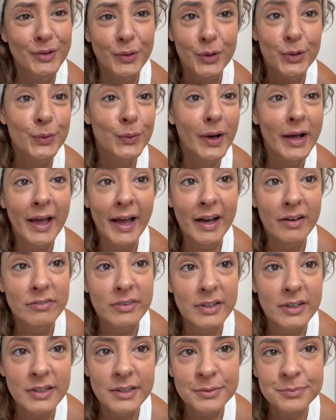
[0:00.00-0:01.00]
Nor do I
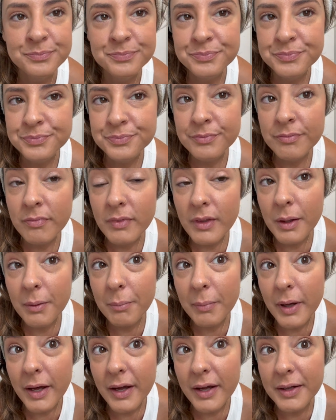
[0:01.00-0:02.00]
ever,
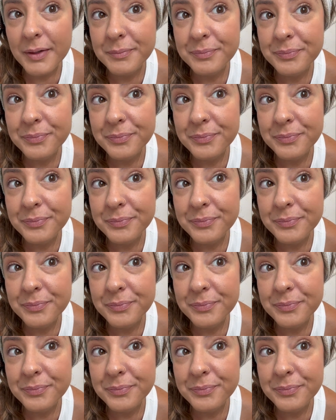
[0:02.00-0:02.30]
but